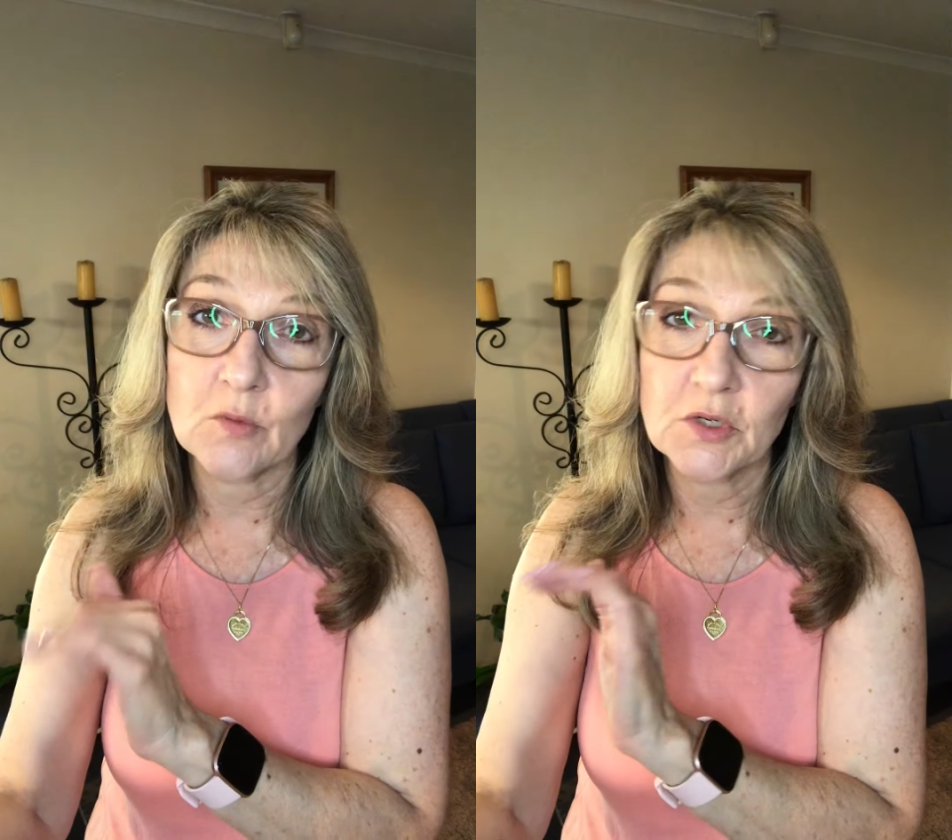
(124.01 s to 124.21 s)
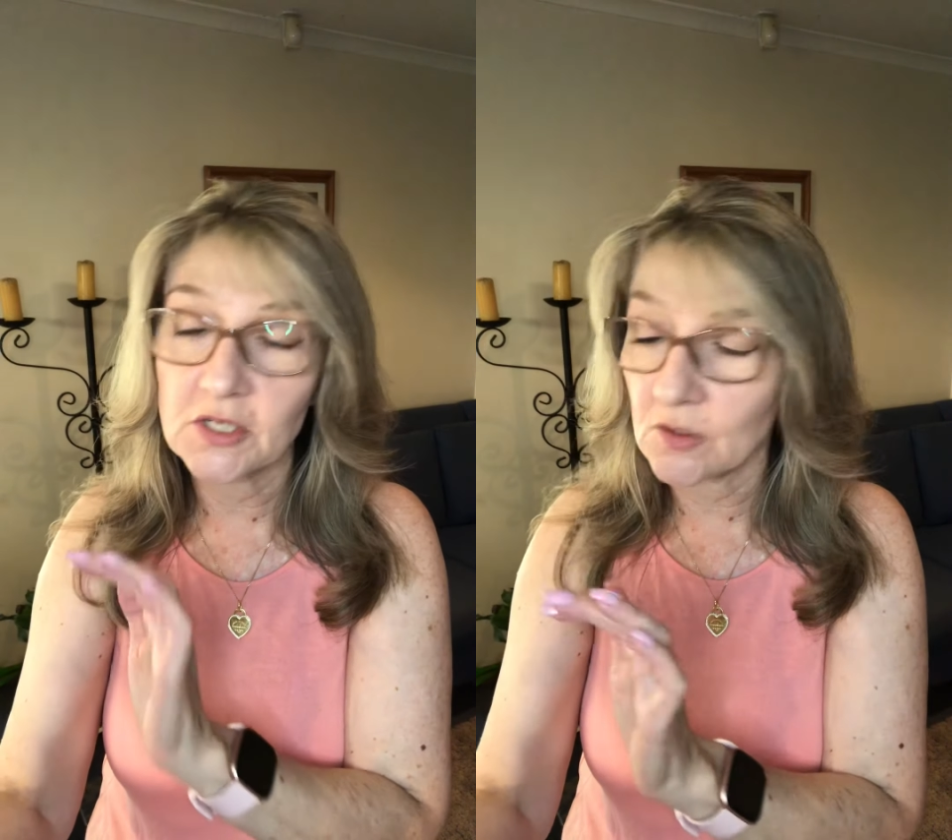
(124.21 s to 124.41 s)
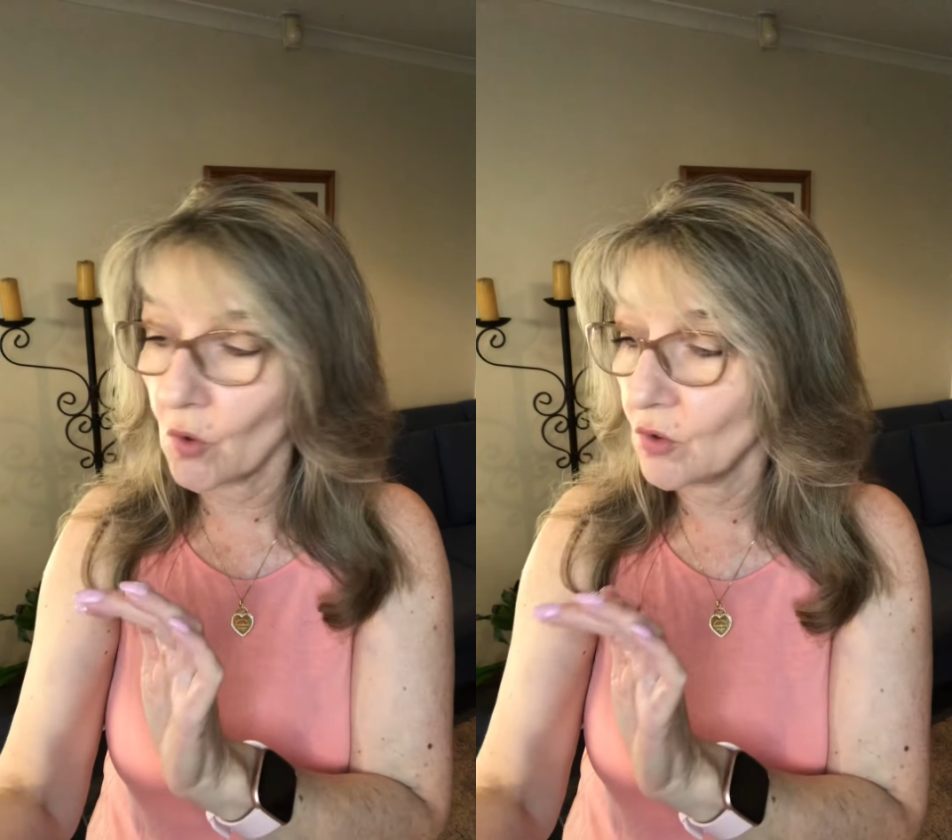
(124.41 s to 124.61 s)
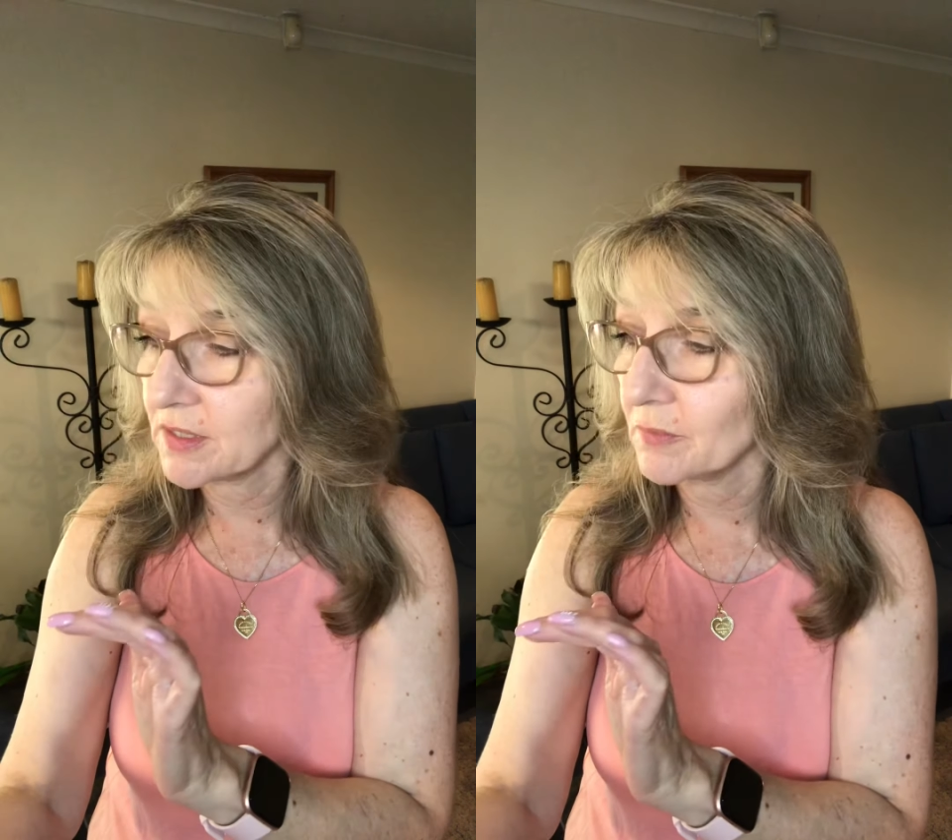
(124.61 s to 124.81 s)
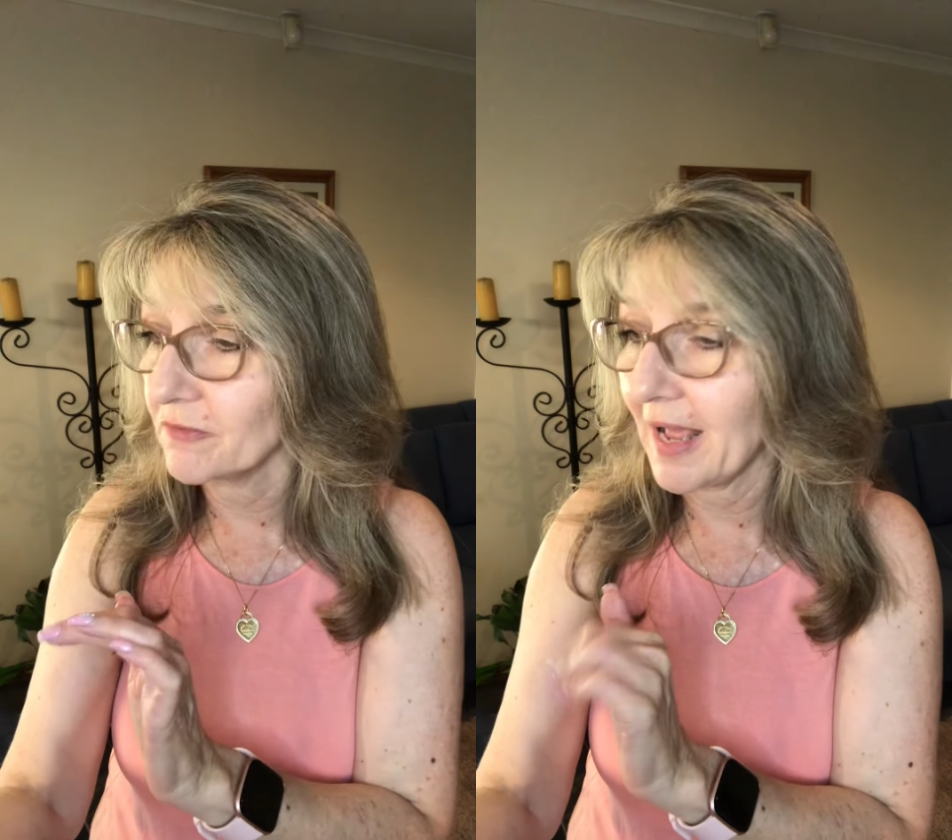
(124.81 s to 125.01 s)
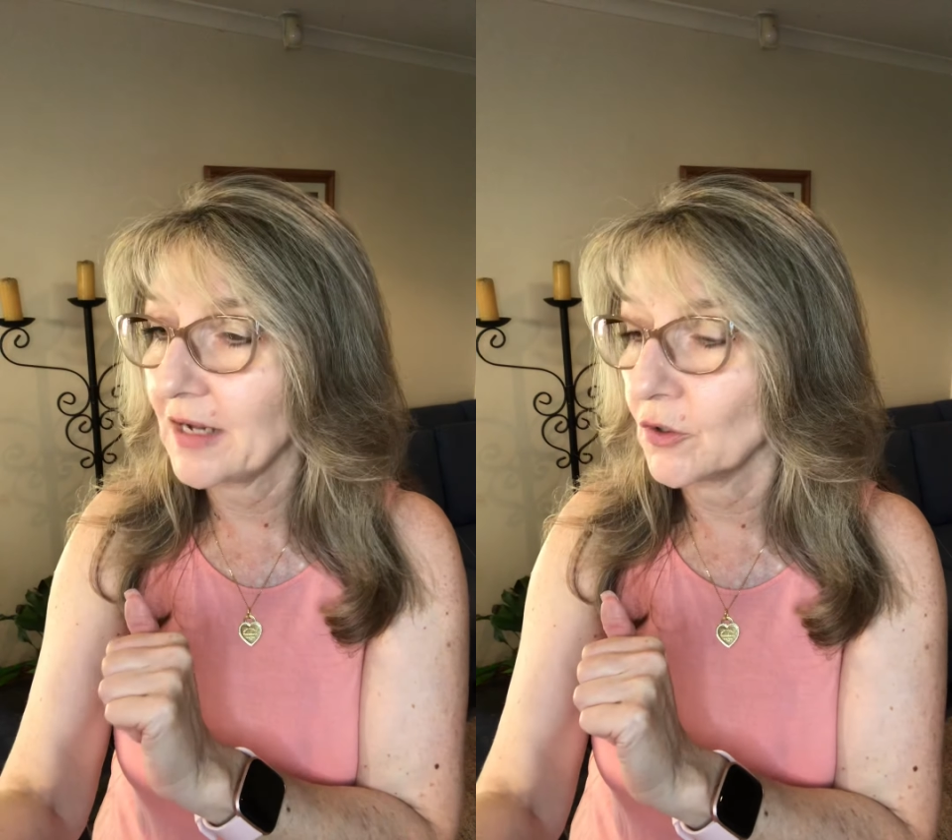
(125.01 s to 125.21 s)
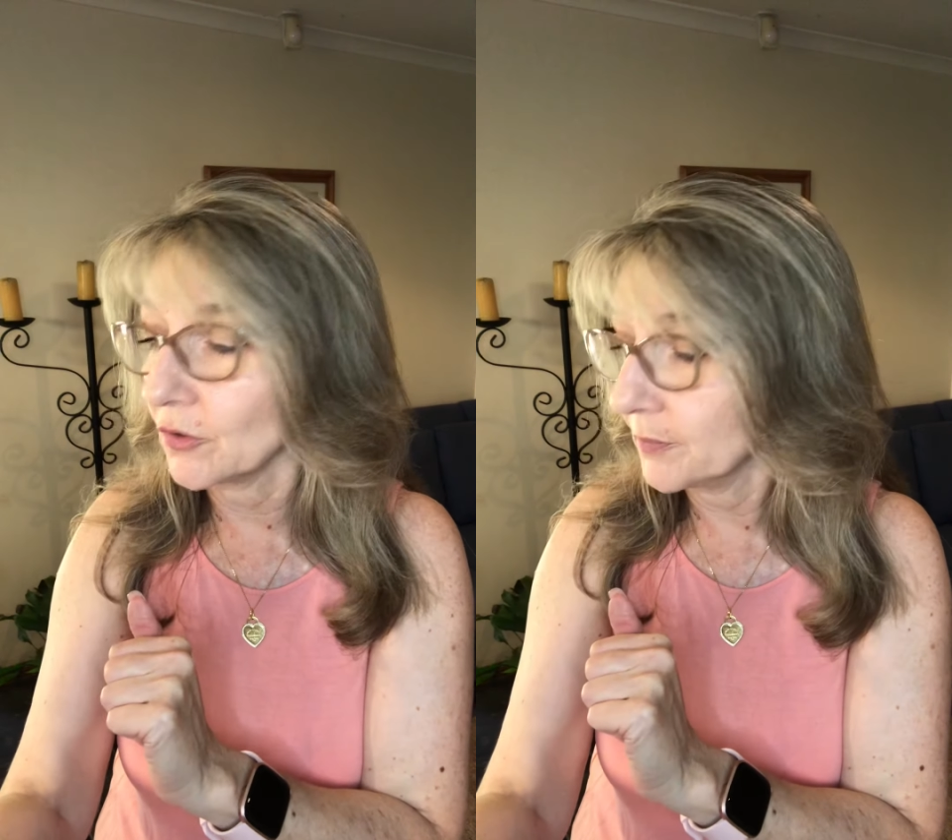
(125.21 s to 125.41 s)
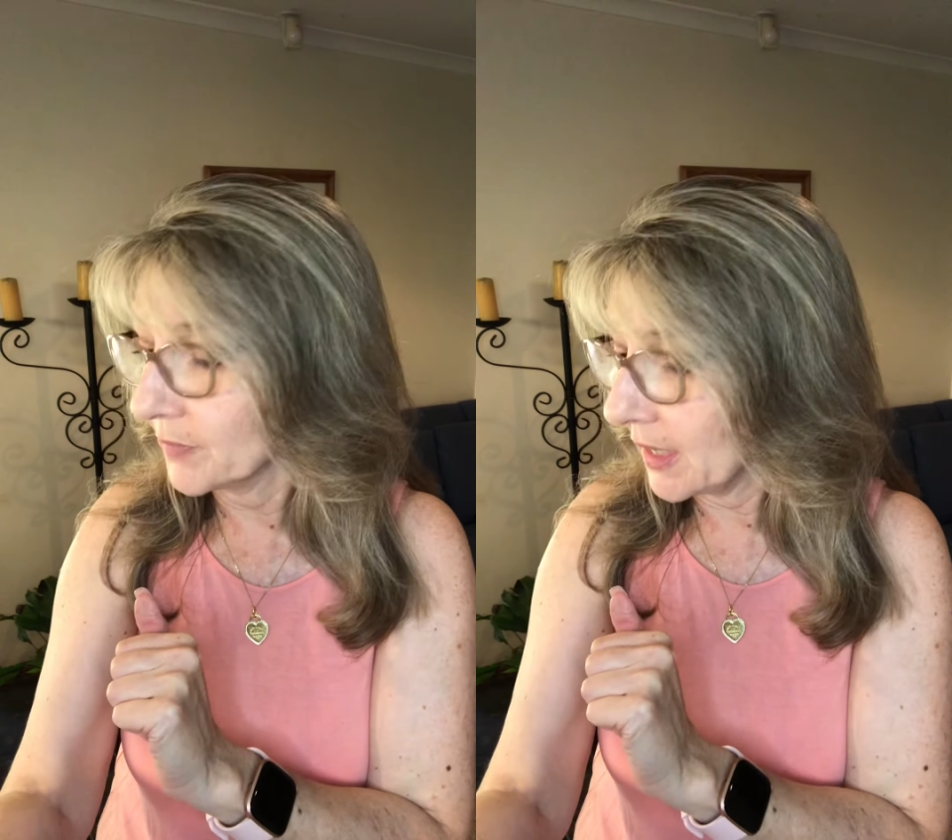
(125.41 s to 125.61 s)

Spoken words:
which is awesome value.